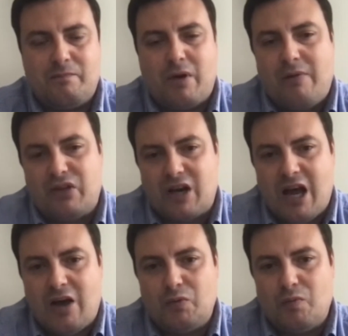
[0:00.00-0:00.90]
private
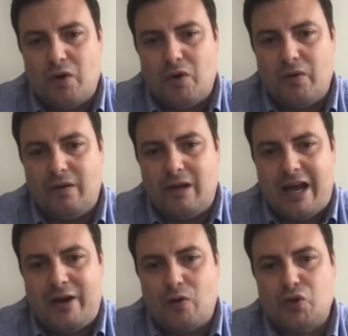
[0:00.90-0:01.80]
cloud model,
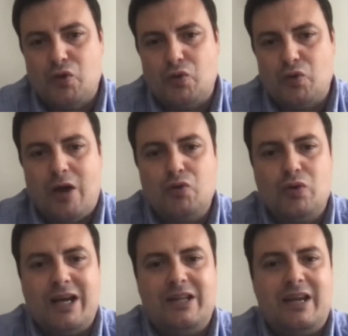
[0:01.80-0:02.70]
and also how to
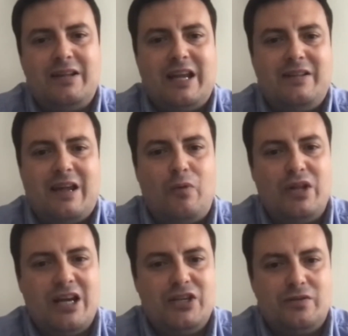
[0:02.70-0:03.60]
get the
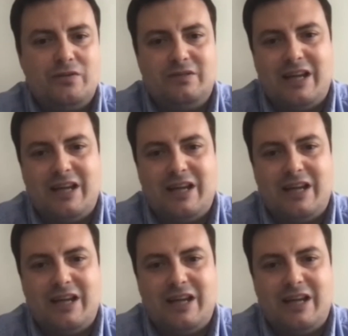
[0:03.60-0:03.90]
hybridization,